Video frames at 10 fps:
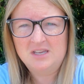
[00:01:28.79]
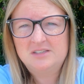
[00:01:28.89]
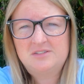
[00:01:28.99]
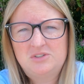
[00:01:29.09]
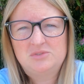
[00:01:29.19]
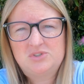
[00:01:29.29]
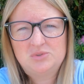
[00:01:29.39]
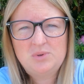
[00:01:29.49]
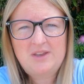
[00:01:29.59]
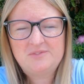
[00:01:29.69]
so you
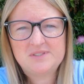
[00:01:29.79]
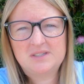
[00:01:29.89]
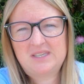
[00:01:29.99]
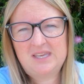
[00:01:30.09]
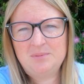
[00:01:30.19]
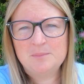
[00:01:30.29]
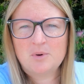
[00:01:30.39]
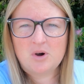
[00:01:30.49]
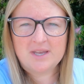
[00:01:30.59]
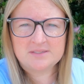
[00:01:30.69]
do have to keep in
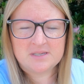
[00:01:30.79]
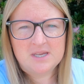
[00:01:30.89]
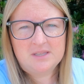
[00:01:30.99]
mind